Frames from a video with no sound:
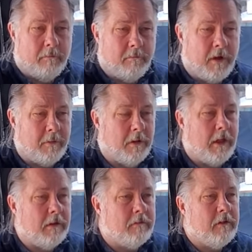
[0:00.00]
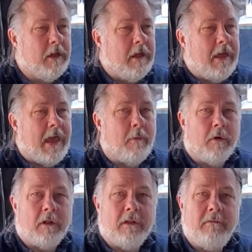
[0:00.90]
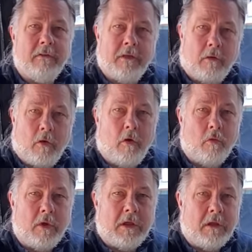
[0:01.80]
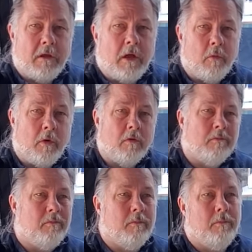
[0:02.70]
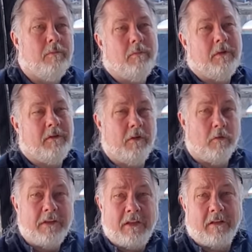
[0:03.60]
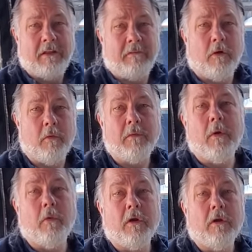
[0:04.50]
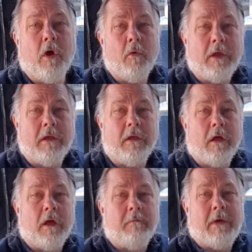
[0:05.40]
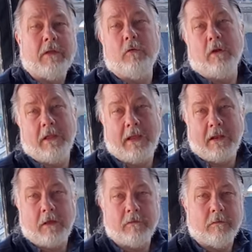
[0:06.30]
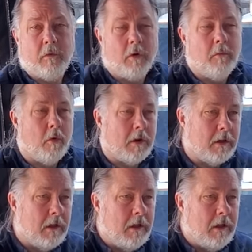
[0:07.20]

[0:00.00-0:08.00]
fiberglass, and we're going to leave it there all week. Uh, we're, you don't need to leave it all week, but we're going uh, back to our land house tomorrow morning.